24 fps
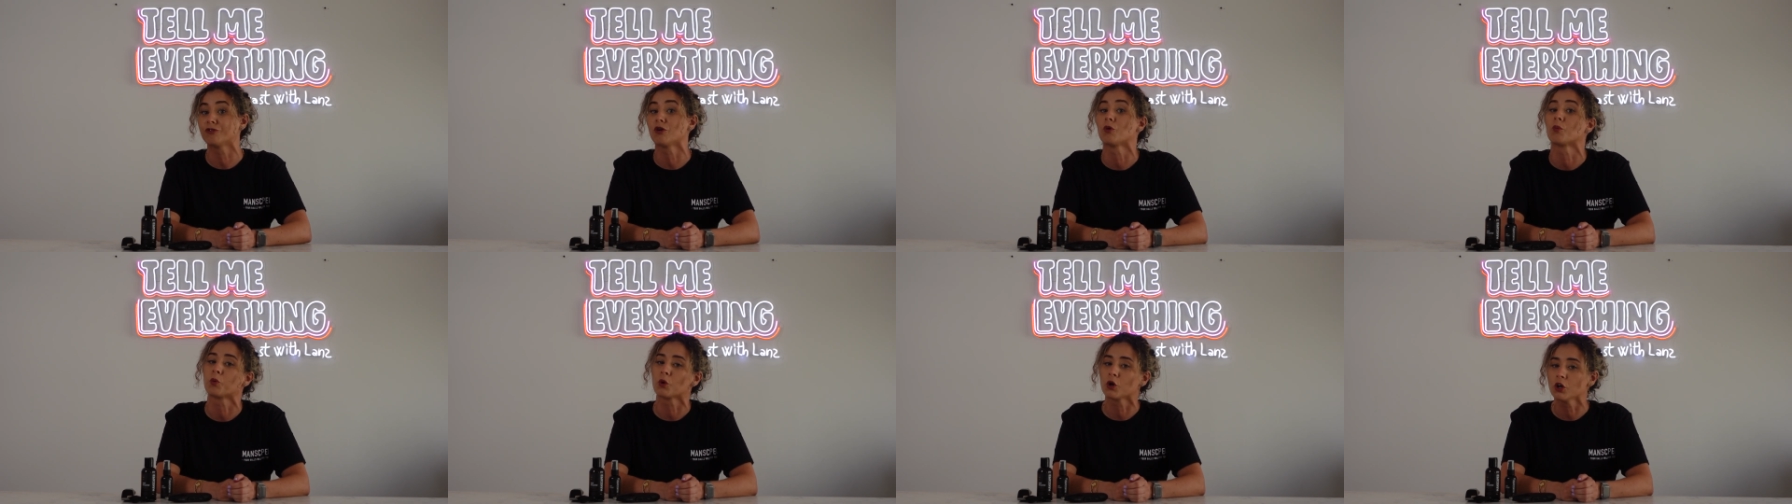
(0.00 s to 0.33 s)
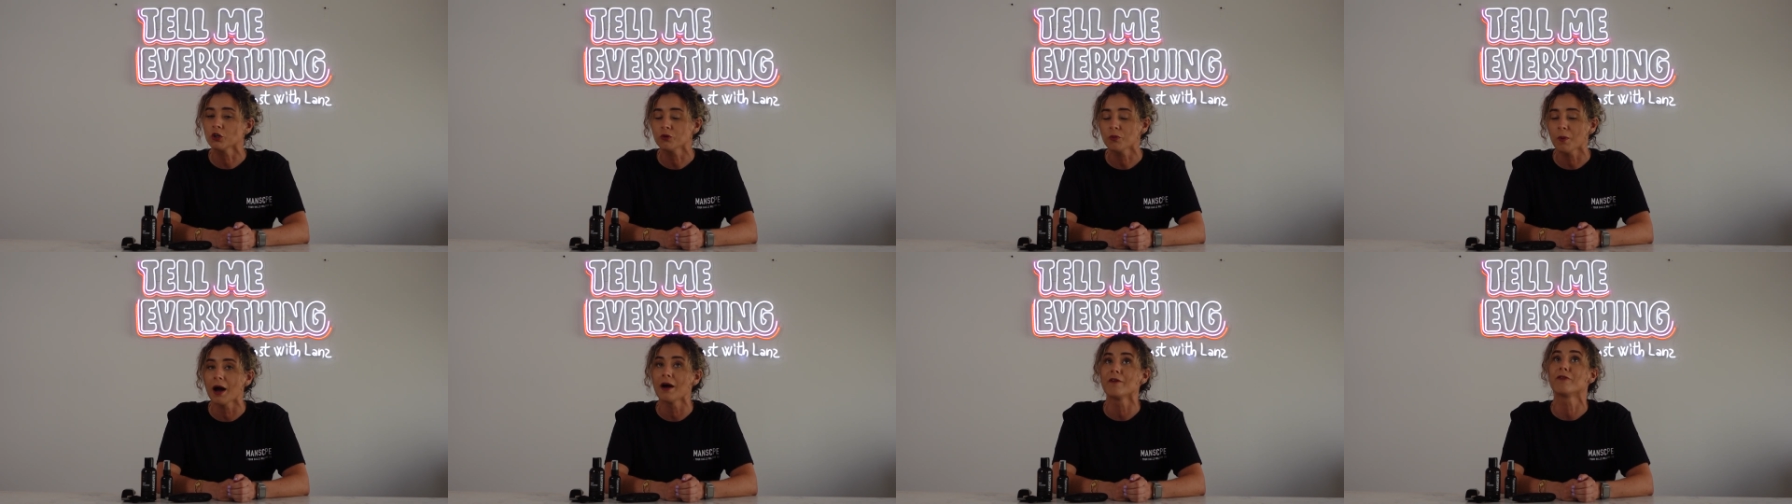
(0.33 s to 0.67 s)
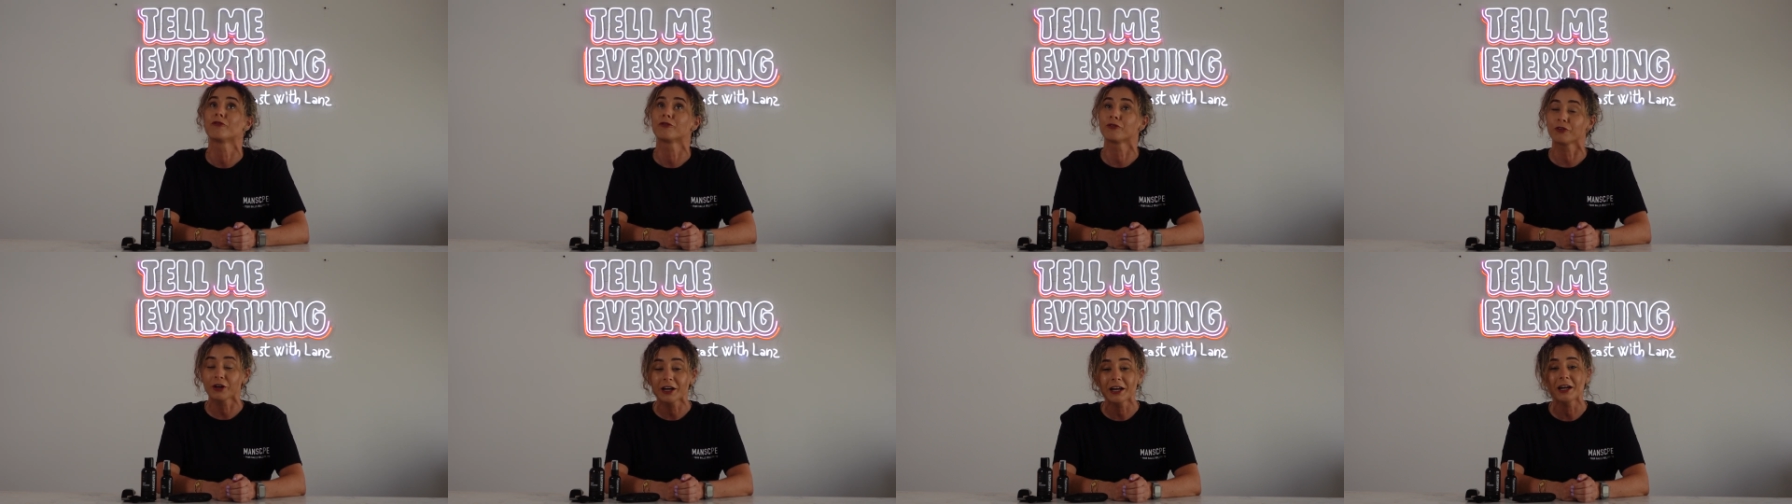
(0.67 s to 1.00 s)
for worldwide,
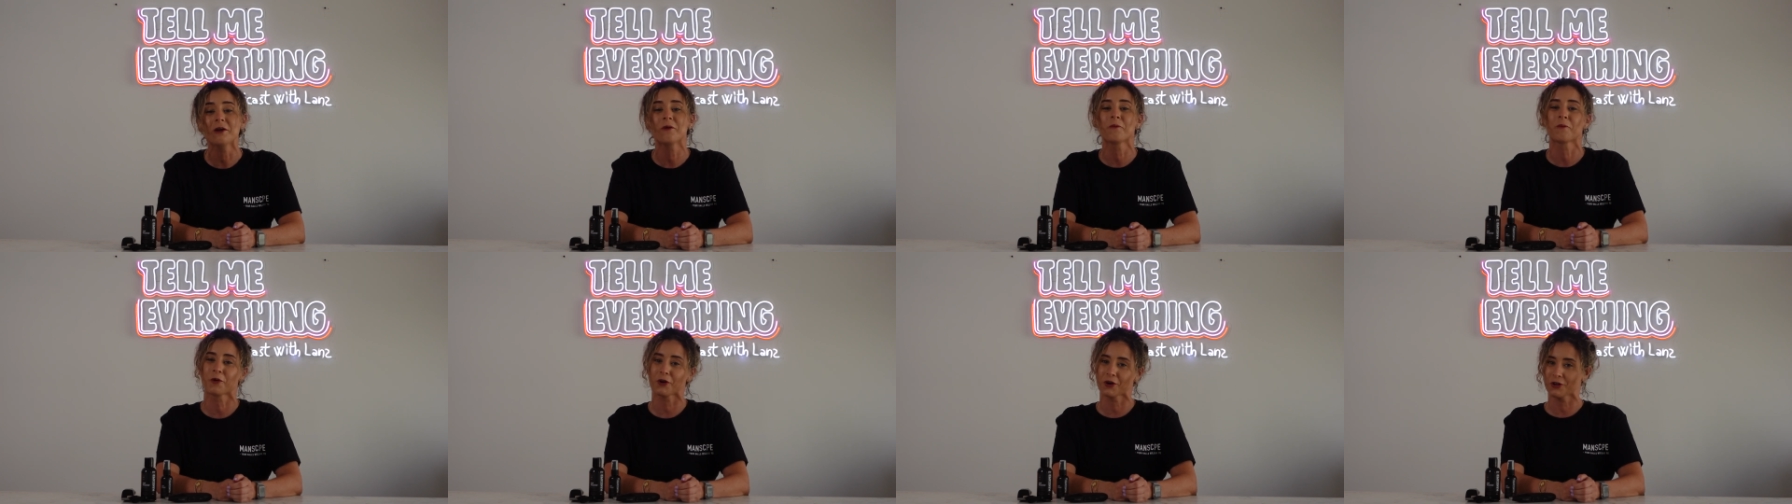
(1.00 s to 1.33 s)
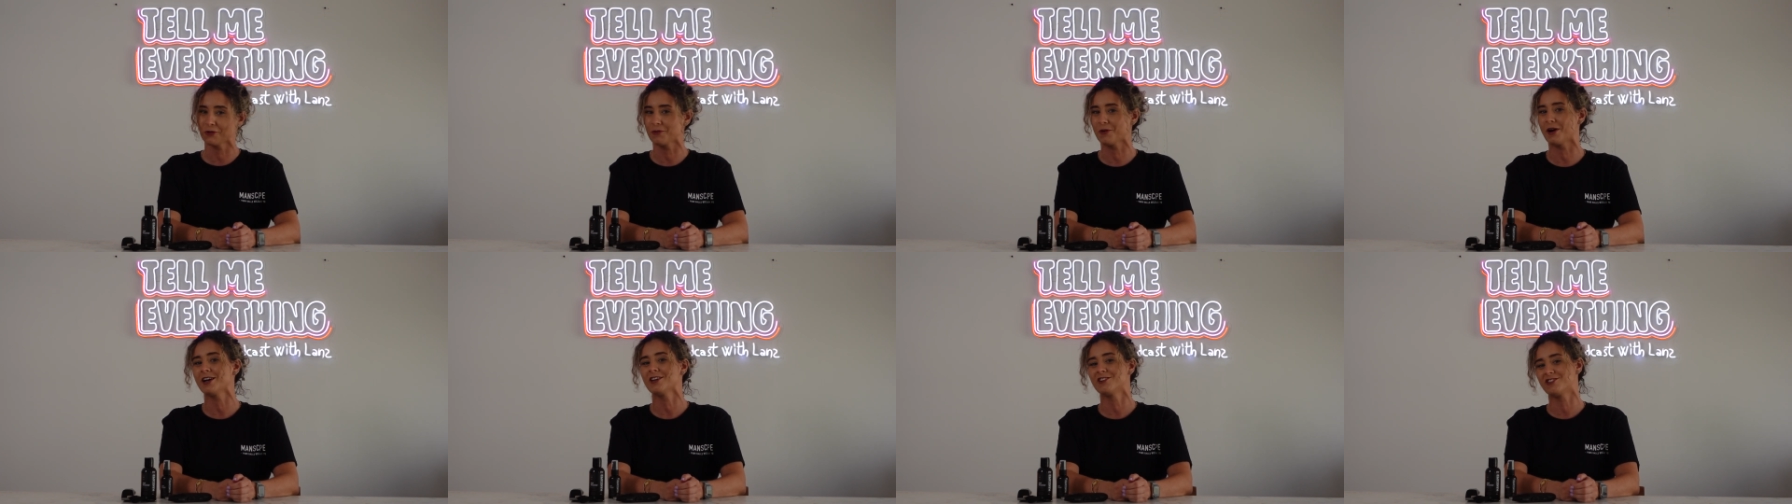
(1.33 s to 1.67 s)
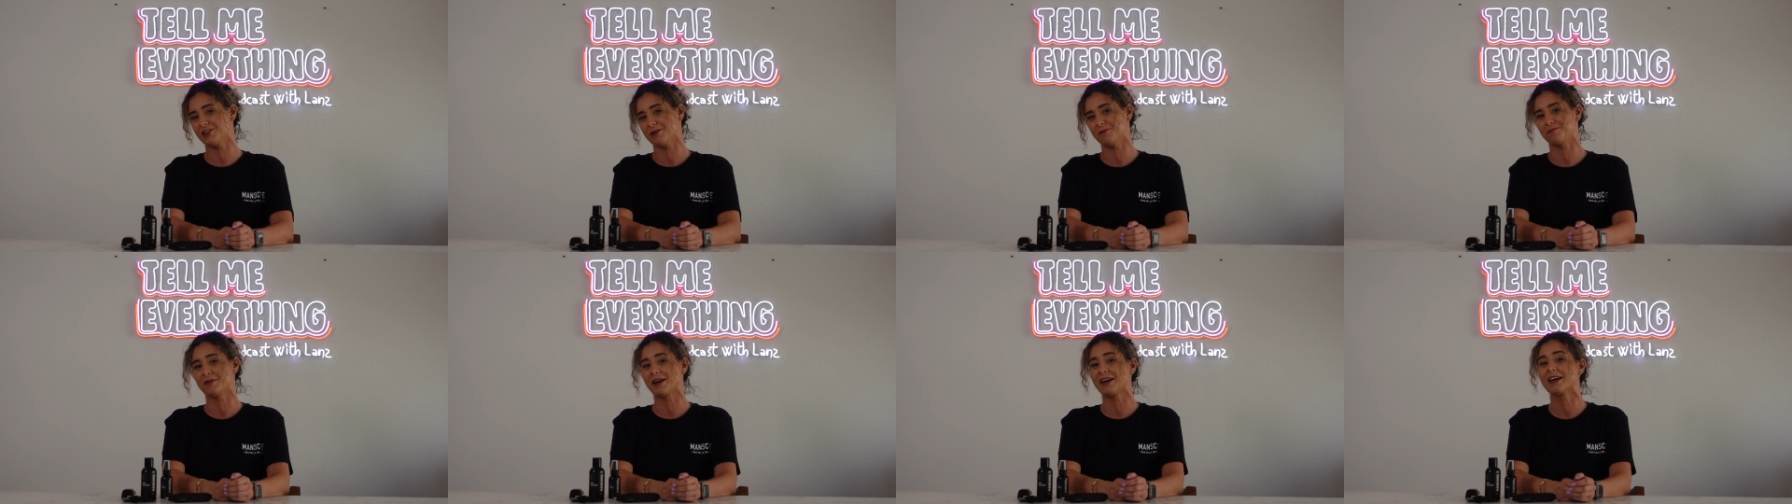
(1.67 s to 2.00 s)
free worldwide
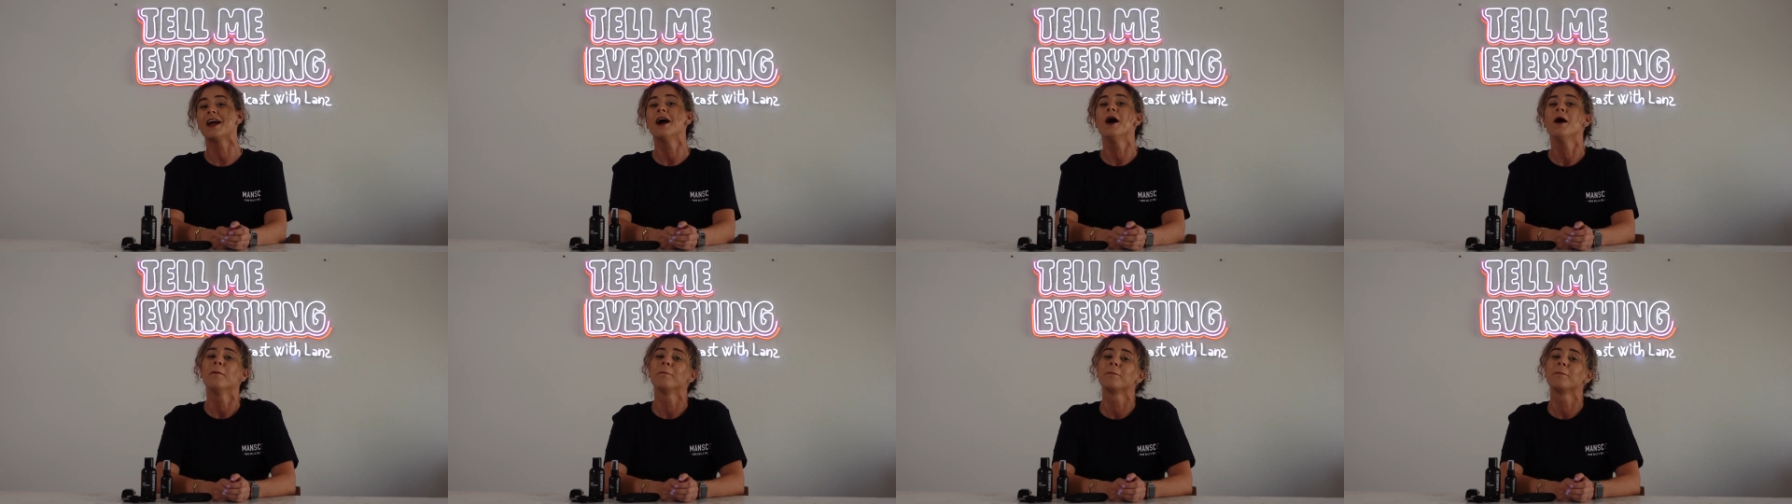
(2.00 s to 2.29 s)
shipping,